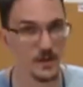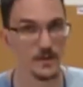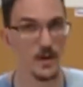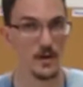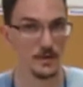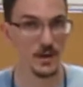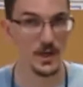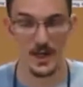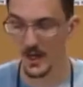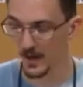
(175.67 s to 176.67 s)
of
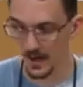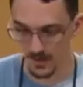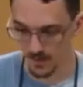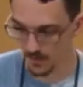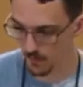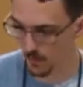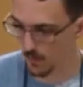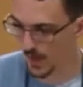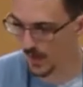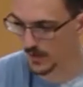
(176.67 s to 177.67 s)
figured out and it's
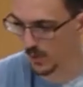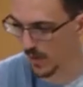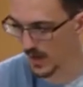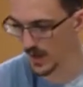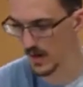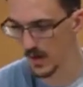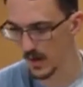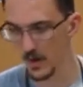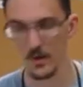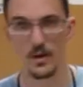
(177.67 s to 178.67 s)
how you want it,
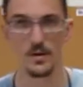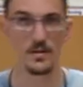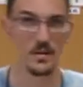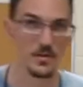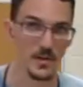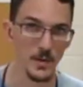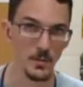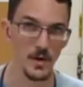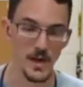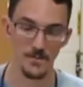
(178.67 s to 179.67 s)
you're going to take a
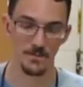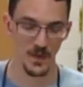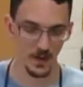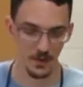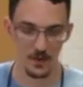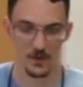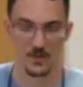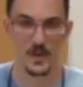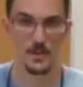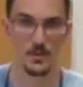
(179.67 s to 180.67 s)
staple gun and you're going to
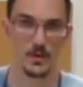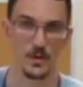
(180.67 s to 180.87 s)
staple